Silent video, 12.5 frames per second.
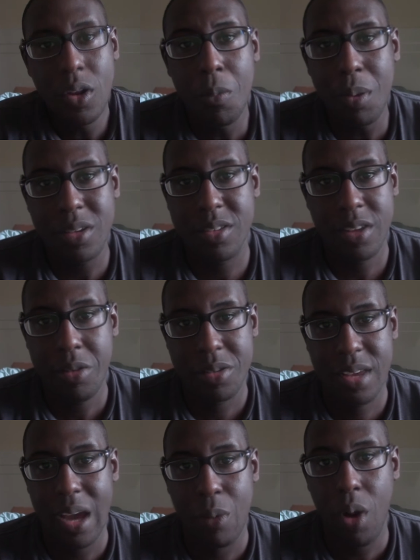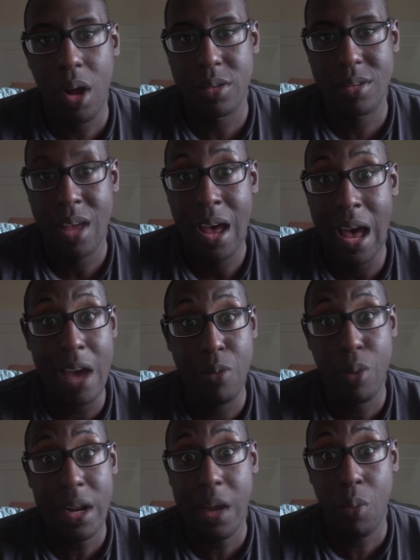No, but seriously, I was. I
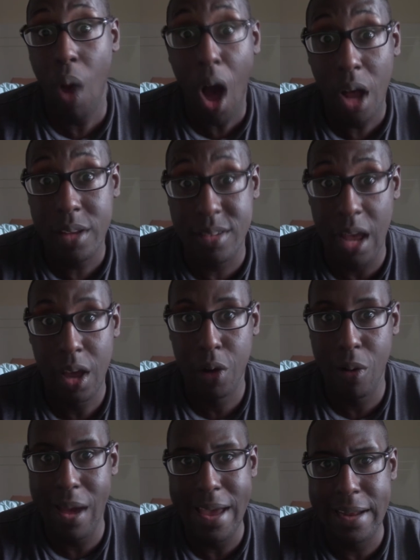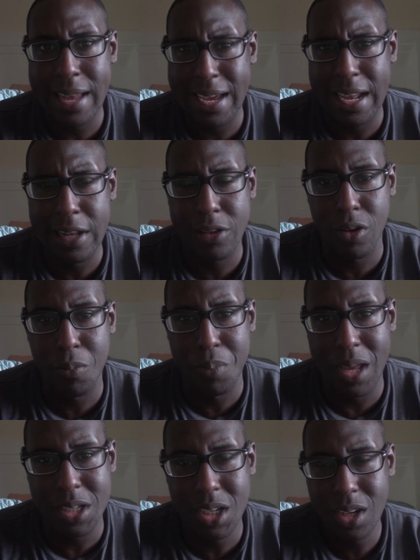really was crying like a little
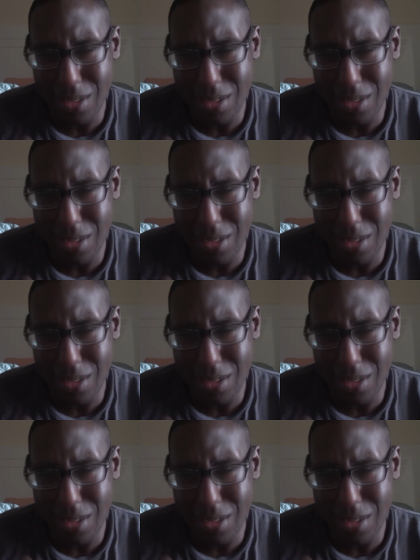bitch.